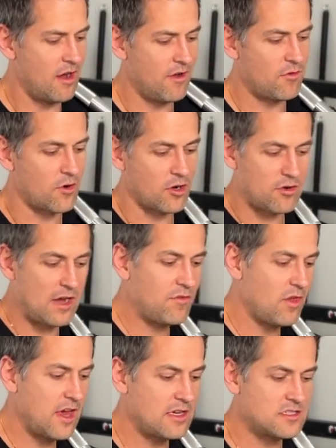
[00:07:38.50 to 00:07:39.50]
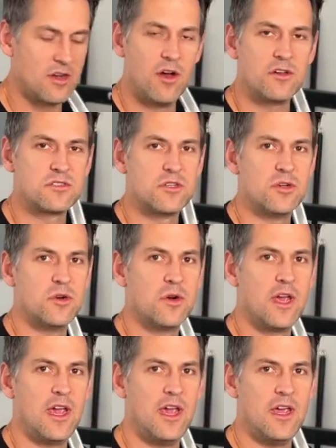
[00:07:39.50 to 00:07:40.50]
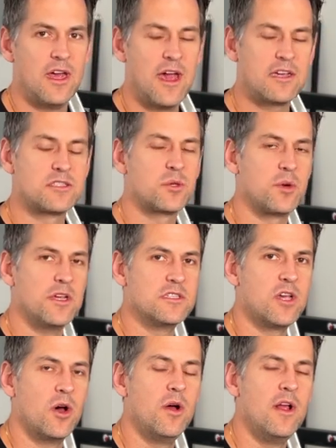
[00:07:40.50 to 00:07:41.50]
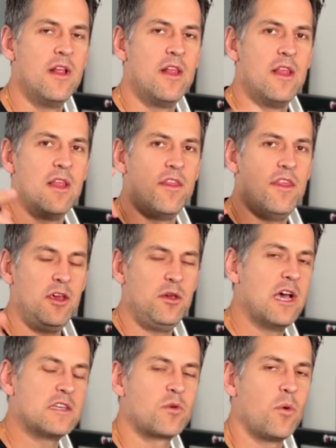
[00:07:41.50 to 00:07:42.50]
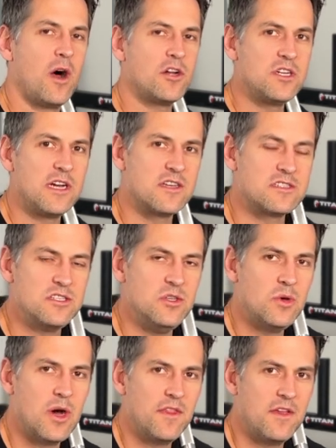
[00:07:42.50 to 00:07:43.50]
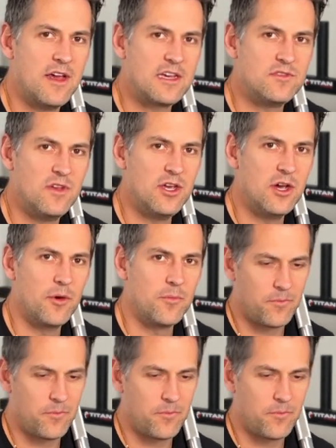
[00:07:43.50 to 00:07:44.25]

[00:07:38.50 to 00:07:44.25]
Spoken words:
for a Great Flex and also a X3. So thank you guys for watching, and I'll see you on the next video.